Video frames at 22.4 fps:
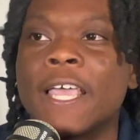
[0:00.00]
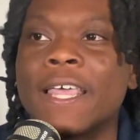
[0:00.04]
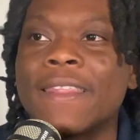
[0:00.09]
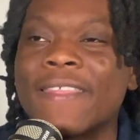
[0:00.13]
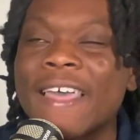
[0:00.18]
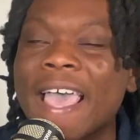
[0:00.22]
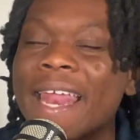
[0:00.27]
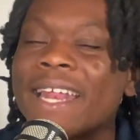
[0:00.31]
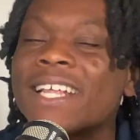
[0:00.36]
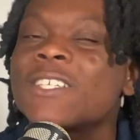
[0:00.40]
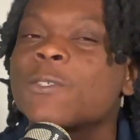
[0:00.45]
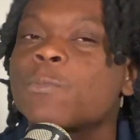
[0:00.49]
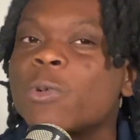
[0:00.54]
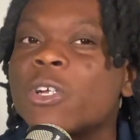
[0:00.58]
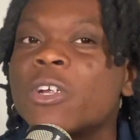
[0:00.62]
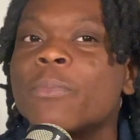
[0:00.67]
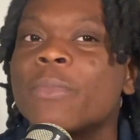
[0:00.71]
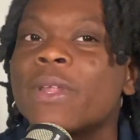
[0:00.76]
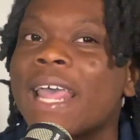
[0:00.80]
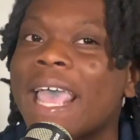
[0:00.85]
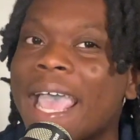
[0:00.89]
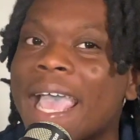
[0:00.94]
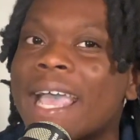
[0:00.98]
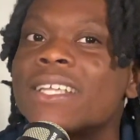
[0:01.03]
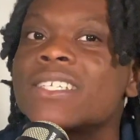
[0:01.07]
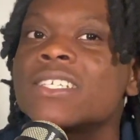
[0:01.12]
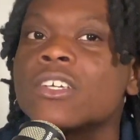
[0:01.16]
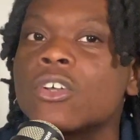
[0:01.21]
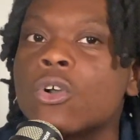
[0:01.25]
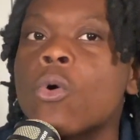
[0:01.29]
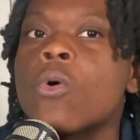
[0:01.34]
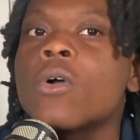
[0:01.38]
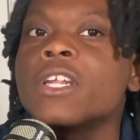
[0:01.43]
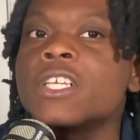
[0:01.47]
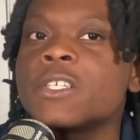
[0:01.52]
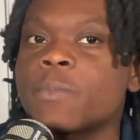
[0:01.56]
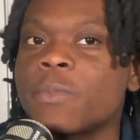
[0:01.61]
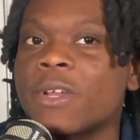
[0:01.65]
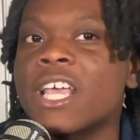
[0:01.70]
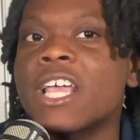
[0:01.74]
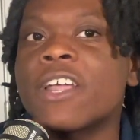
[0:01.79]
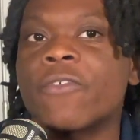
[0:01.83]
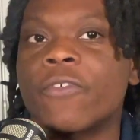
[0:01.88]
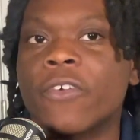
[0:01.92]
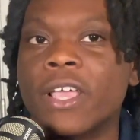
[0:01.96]
that experiment hasn't gone as
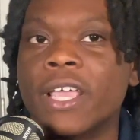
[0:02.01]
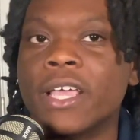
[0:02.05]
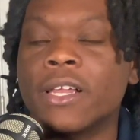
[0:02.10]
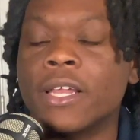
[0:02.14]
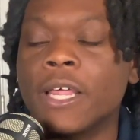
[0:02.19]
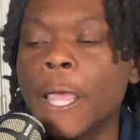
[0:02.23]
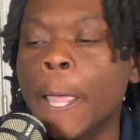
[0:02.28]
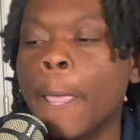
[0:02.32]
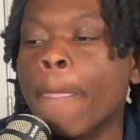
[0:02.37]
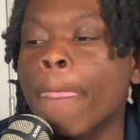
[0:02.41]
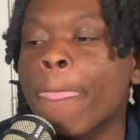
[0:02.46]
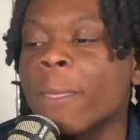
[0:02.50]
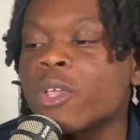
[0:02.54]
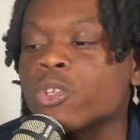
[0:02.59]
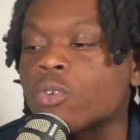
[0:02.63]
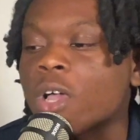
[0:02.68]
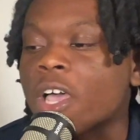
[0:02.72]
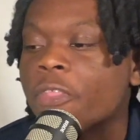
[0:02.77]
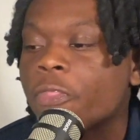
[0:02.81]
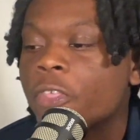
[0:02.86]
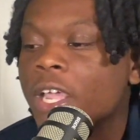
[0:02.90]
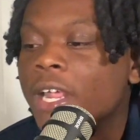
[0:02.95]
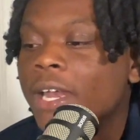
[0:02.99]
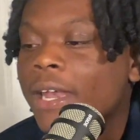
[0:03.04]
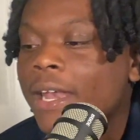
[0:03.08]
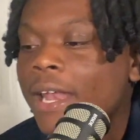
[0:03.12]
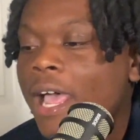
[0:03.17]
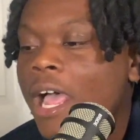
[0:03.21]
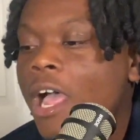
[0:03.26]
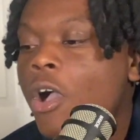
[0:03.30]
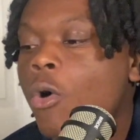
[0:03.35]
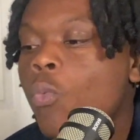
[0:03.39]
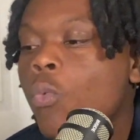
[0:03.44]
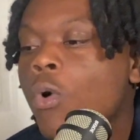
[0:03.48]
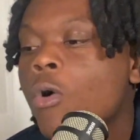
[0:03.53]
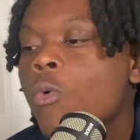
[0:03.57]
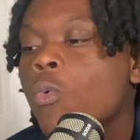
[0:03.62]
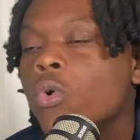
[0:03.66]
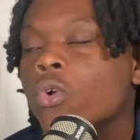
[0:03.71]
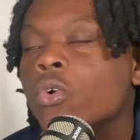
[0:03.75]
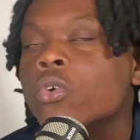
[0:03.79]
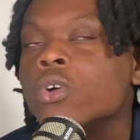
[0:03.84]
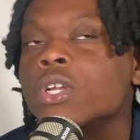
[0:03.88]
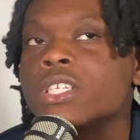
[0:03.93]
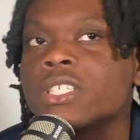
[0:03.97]
planned for LA. So I think now what we're
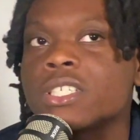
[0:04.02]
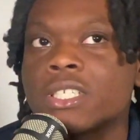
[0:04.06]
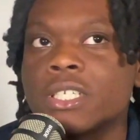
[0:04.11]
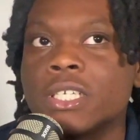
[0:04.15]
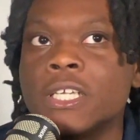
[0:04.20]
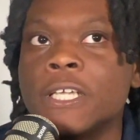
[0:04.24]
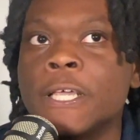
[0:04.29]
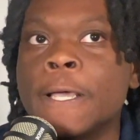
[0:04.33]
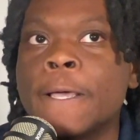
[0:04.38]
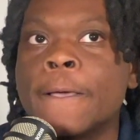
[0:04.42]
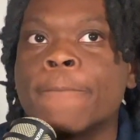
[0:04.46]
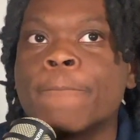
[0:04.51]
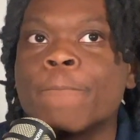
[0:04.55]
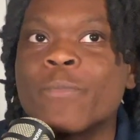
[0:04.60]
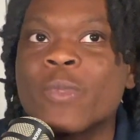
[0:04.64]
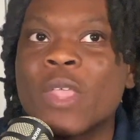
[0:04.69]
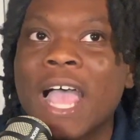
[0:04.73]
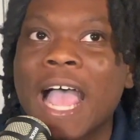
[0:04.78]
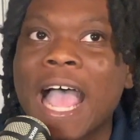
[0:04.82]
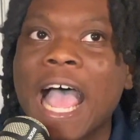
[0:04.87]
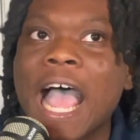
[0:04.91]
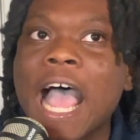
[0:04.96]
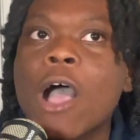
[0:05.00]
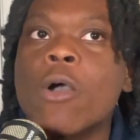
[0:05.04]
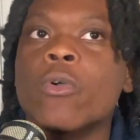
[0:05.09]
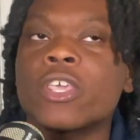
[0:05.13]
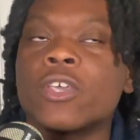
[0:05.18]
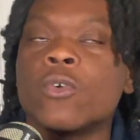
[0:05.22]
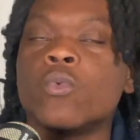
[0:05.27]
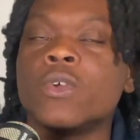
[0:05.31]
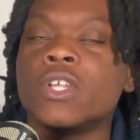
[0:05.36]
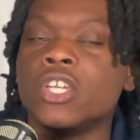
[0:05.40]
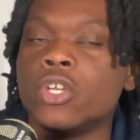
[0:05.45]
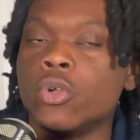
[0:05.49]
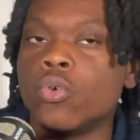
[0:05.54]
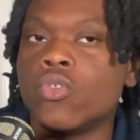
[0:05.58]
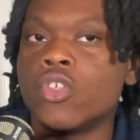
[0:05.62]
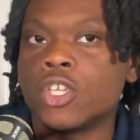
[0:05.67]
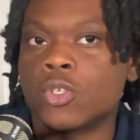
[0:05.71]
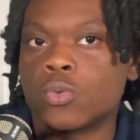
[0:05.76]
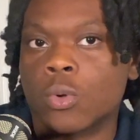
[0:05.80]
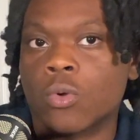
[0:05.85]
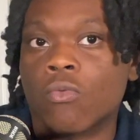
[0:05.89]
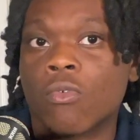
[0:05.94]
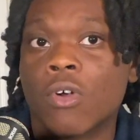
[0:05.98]
going to see how can we do this
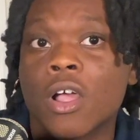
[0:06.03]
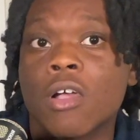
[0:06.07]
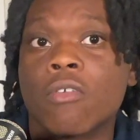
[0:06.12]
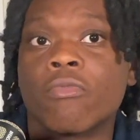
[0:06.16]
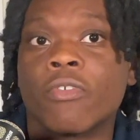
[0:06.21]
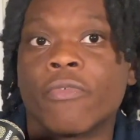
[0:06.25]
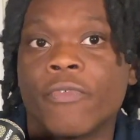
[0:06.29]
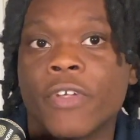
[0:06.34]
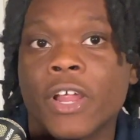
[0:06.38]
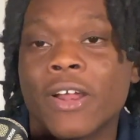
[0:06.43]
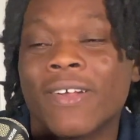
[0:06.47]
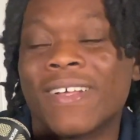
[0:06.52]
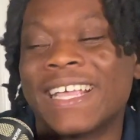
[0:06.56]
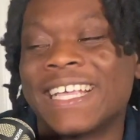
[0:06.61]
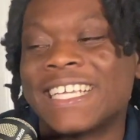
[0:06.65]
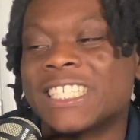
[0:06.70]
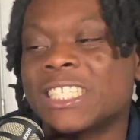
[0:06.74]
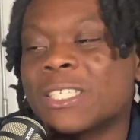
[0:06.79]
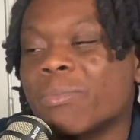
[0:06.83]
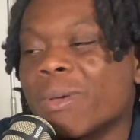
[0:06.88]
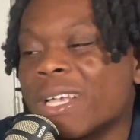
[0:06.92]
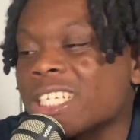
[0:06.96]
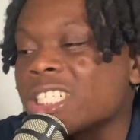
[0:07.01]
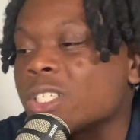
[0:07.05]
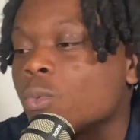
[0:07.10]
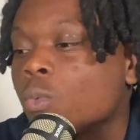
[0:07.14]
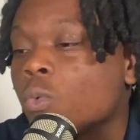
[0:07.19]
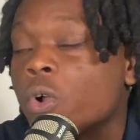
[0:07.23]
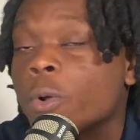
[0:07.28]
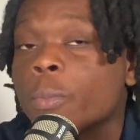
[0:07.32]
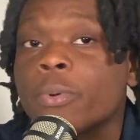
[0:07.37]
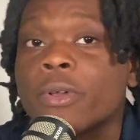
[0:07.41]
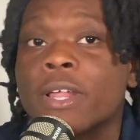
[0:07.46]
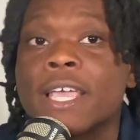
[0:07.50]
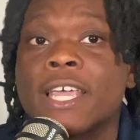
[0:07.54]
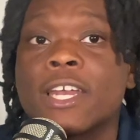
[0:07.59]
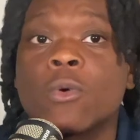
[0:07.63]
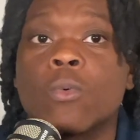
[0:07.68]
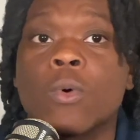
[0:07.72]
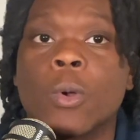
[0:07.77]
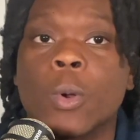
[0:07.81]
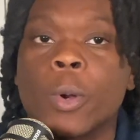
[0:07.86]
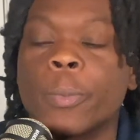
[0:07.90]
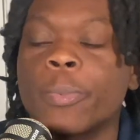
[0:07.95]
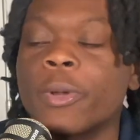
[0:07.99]
with Ron Rivera, especially when we're playing the way
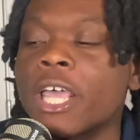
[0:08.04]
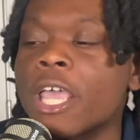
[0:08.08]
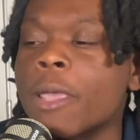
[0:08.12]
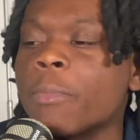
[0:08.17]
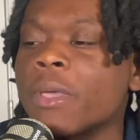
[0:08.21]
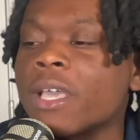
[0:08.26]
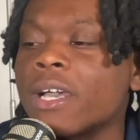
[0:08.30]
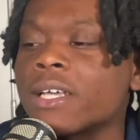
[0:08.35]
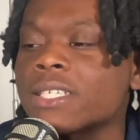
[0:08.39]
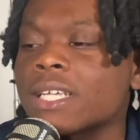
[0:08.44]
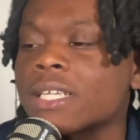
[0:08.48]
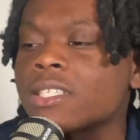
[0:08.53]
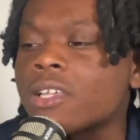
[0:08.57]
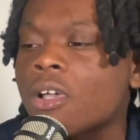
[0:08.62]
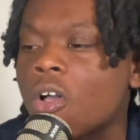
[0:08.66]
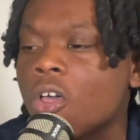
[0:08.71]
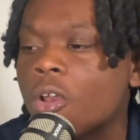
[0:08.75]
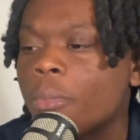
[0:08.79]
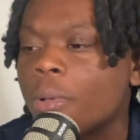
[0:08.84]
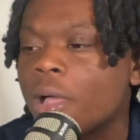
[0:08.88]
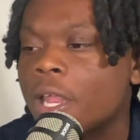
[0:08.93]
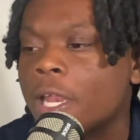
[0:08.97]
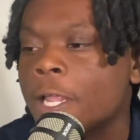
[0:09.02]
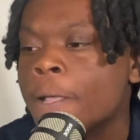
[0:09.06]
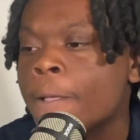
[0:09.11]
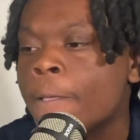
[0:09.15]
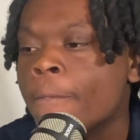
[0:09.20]
we're playing? Because I talked about it,